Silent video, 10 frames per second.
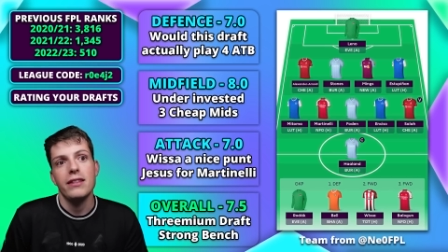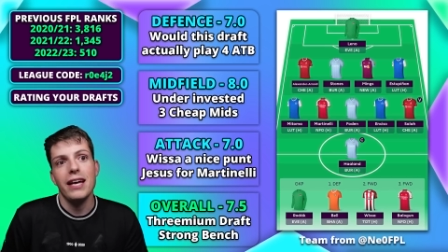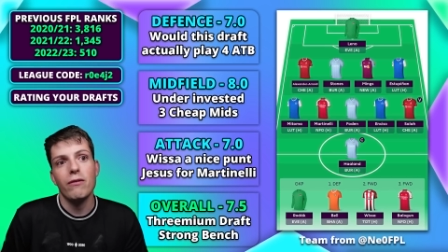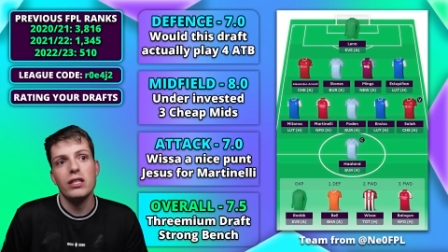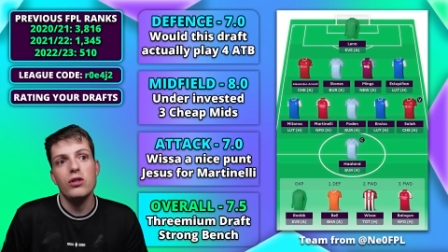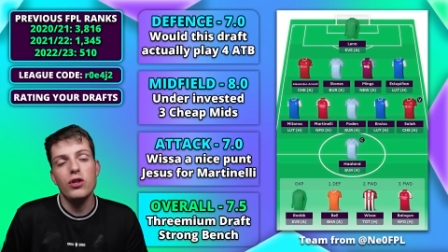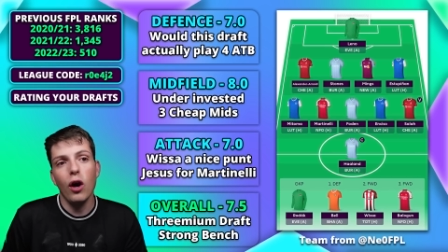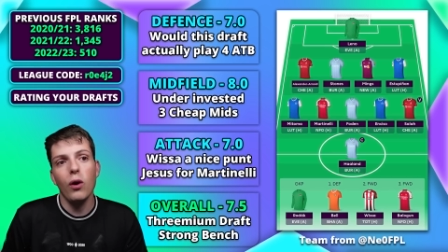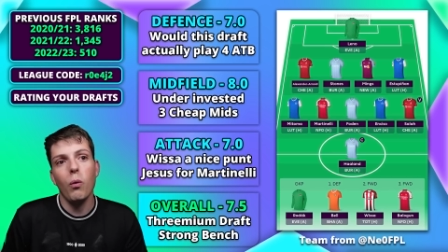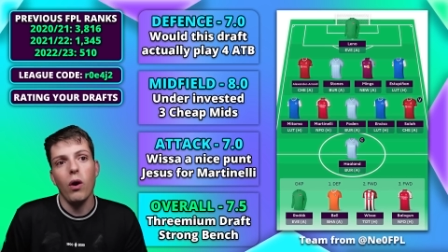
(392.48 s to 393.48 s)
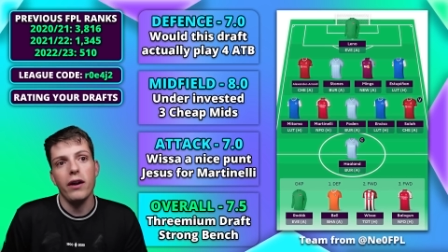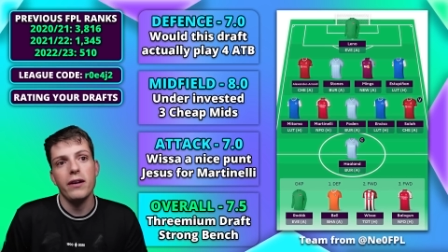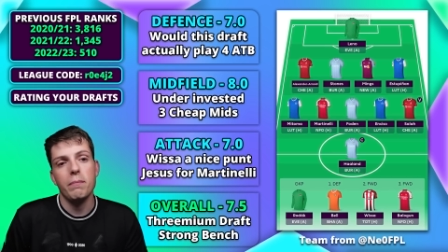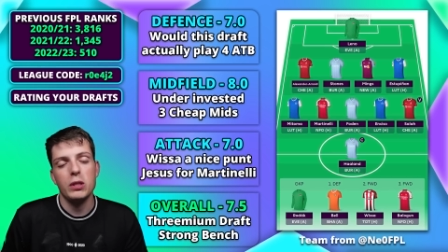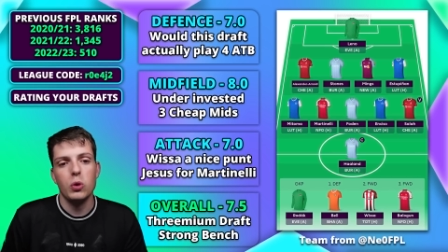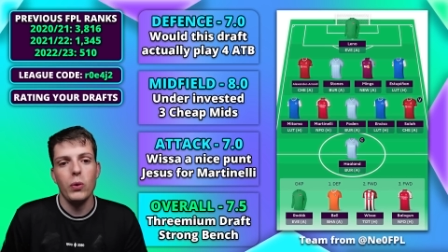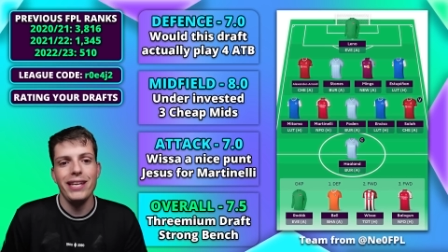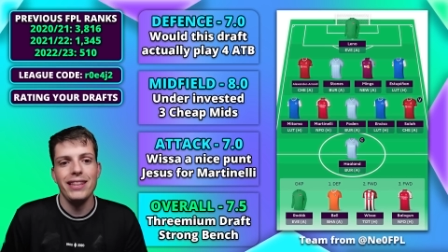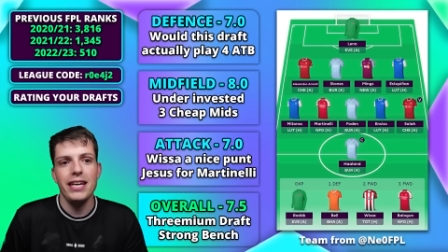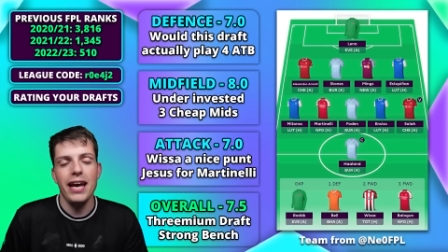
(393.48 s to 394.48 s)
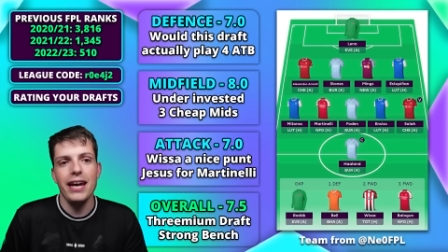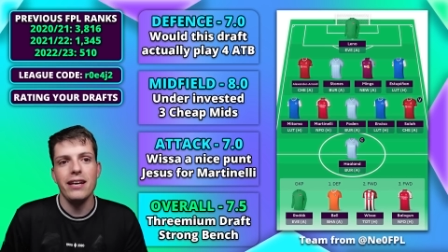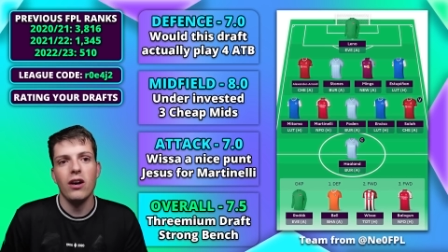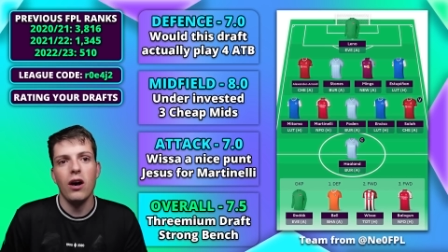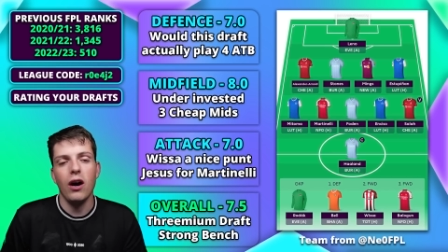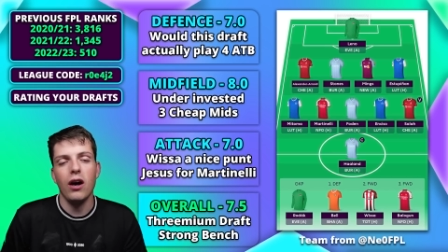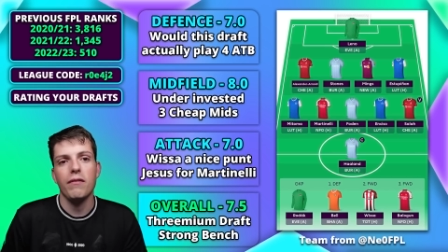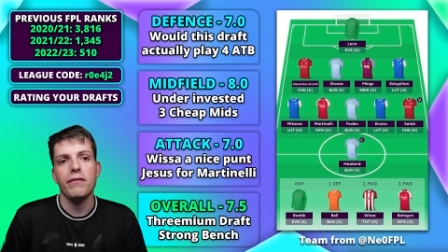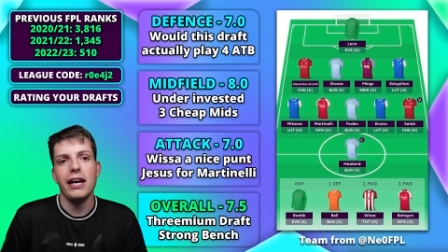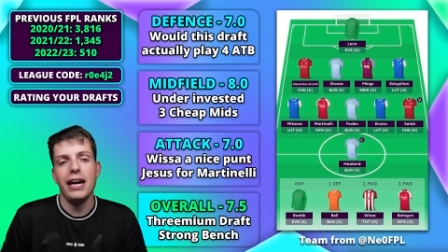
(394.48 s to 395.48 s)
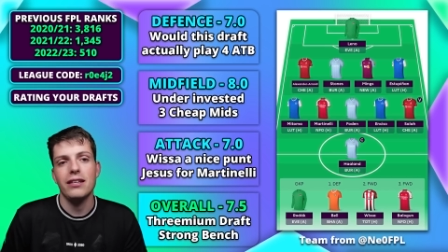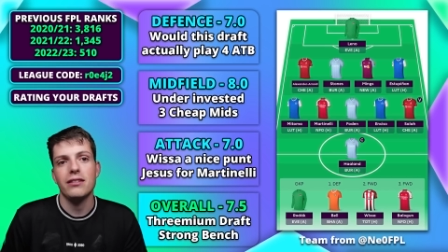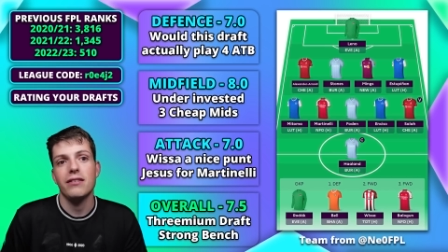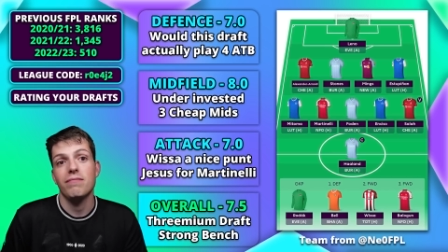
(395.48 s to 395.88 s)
There is no one between the 8.5 and